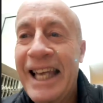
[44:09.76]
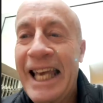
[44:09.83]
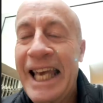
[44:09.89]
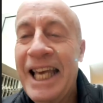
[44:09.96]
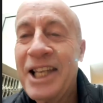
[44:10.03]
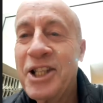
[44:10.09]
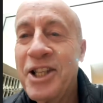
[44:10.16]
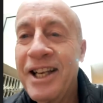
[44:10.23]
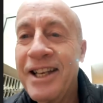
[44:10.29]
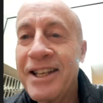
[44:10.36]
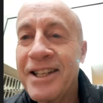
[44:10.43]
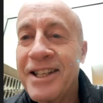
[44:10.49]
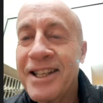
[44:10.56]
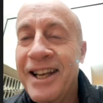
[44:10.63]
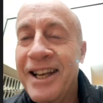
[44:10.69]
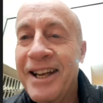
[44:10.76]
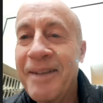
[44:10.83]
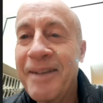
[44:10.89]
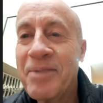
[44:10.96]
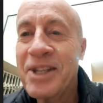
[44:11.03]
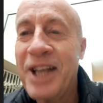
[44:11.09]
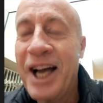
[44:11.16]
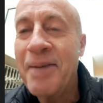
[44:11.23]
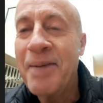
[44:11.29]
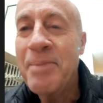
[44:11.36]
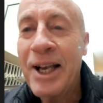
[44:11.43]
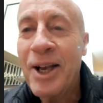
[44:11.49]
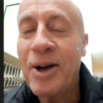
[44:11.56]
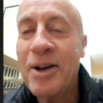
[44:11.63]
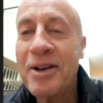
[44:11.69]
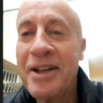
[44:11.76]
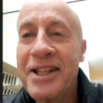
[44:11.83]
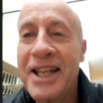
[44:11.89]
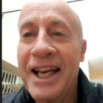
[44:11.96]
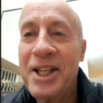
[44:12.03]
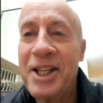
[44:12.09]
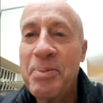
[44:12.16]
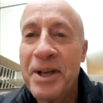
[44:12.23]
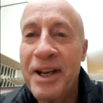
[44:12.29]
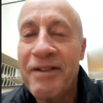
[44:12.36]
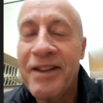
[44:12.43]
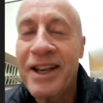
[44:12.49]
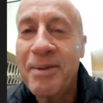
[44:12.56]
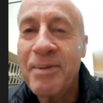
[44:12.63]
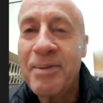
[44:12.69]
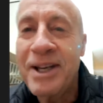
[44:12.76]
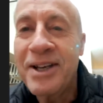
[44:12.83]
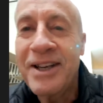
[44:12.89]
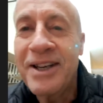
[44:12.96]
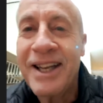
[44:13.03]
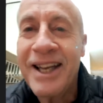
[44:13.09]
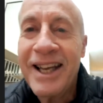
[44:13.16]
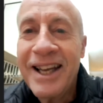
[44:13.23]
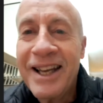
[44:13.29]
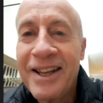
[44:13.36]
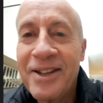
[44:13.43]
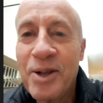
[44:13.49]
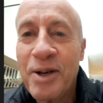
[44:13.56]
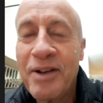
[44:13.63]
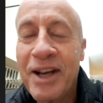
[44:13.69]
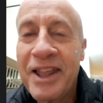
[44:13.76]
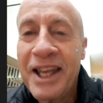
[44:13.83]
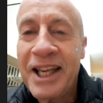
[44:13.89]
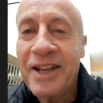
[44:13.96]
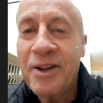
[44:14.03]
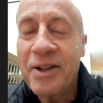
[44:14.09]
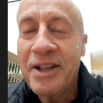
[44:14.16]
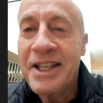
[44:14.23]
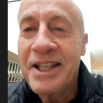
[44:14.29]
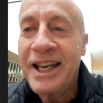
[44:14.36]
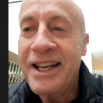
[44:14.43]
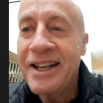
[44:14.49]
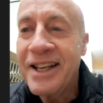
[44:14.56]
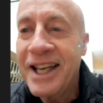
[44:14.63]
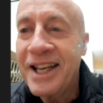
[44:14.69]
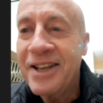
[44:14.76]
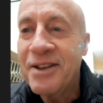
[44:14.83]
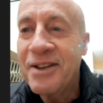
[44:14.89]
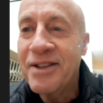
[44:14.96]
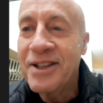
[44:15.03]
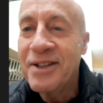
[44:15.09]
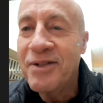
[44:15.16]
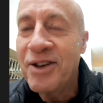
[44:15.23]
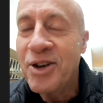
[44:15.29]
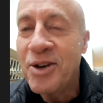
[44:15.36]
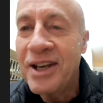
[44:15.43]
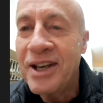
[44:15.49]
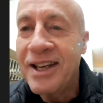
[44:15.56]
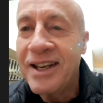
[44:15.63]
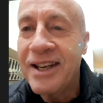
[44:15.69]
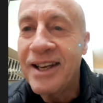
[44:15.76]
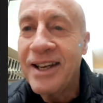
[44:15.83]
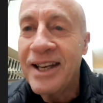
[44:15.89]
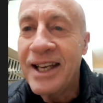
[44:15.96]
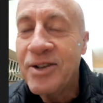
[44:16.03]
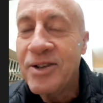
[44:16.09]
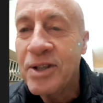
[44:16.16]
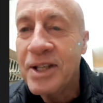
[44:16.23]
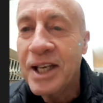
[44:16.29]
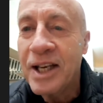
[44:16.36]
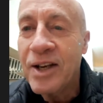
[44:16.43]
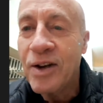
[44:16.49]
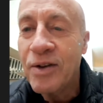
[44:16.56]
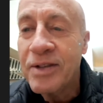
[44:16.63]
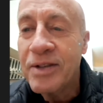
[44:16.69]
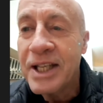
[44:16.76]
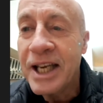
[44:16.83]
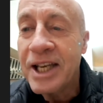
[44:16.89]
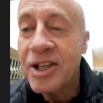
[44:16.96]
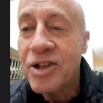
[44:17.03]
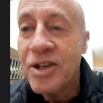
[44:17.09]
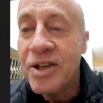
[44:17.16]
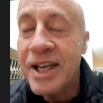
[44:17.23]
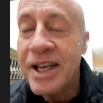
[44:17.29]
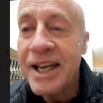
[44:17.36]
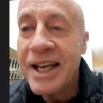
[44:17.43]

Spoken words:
Excellent. So I'm Ilana's husband. I've come in sort of, I think, on the tail end of this very interesting conversation.